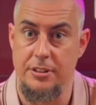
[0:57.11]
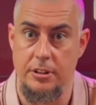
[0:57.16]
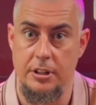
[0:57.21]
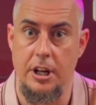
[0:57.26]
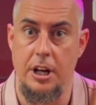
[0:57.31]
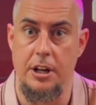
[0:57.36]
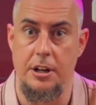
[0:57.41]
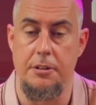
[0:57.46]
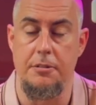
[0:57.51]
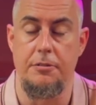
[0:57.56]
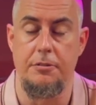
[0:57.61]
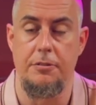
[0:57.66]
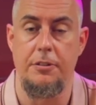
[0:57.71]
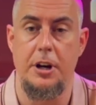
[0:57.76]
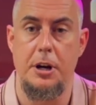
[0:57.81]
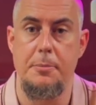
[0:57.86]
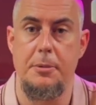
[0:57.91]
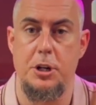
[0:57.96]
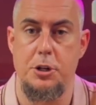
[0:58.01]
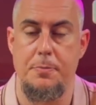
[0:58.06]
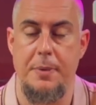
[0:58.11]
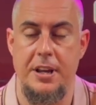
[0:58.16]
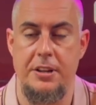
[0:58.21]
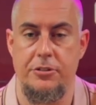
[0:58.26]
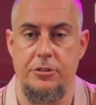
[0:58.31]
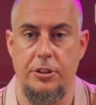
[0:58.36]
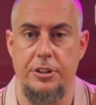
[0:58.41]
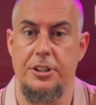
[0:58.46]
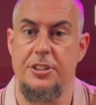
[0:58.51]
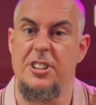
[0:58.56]
very much based
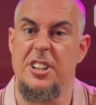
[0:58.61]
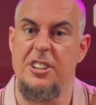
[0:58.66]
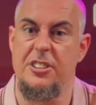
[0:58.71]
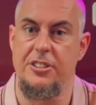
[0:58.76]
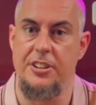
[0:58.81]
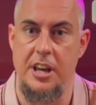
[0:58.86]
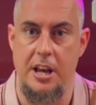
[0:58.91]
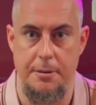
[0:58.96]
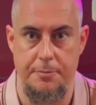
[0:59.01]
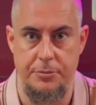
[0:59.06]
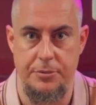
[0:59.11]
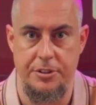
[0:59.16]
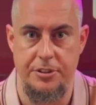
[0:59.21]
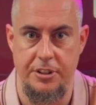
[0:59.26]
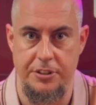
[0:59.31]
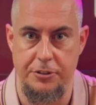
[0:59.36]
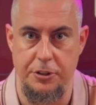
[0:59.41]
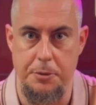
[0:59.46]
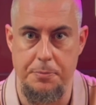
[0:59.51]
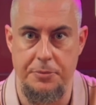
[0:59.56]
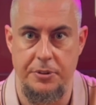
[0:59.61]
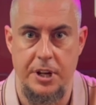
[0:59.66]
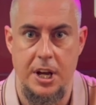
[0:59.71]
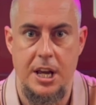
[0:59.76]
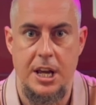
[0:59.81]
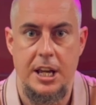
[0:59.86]
on the TCM systems.